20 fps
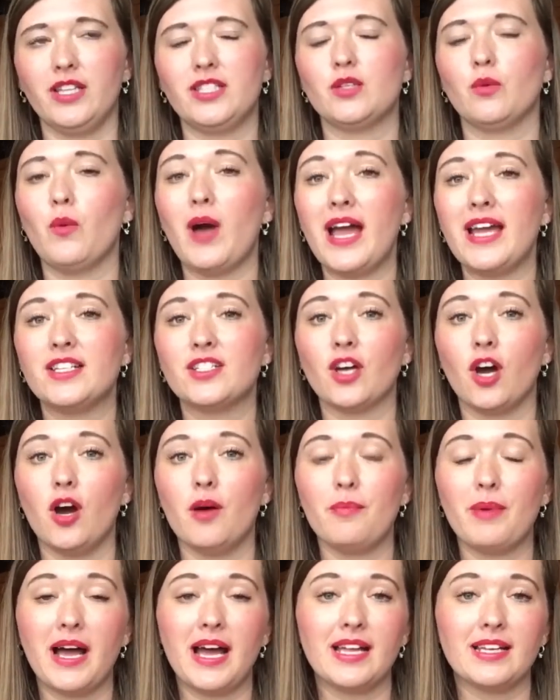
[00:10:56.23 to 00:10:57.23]
It's a white
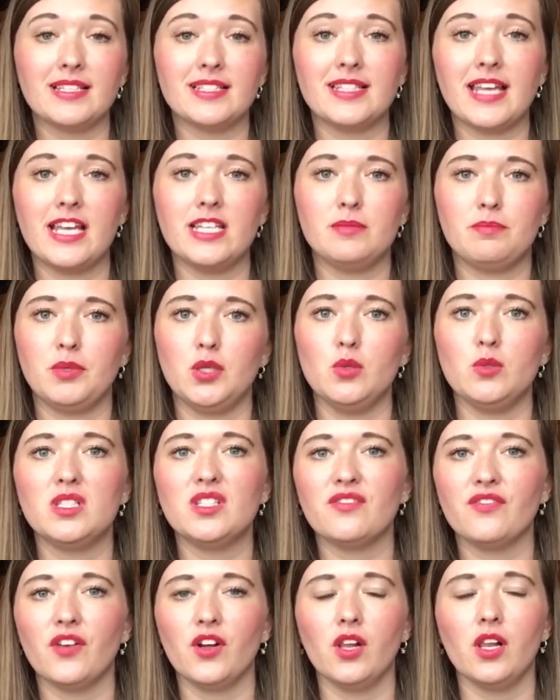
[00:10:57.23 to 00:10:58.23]
top and says
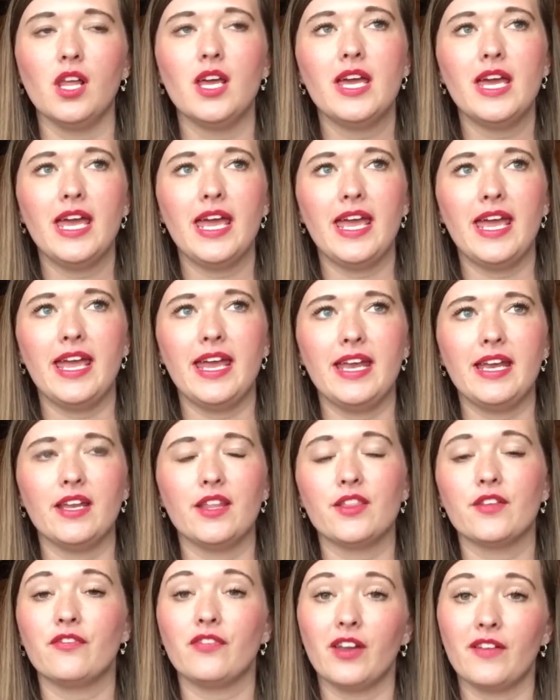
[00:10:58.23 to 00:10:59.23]
beautiful
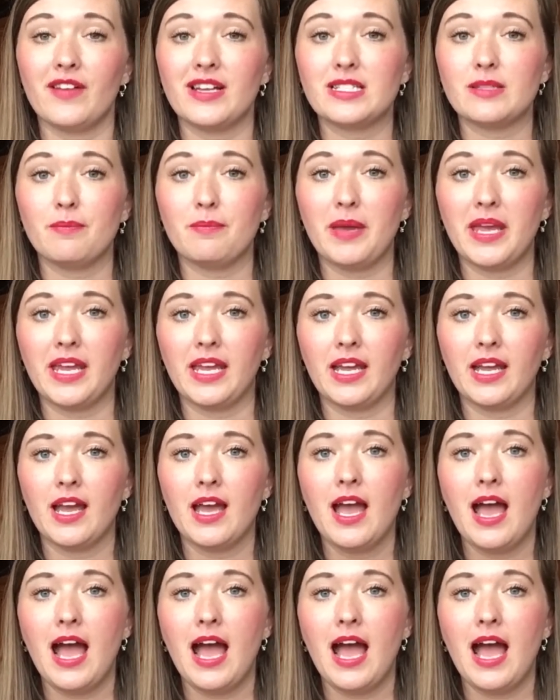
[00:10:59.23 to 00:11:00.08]
in the fluorescent pink.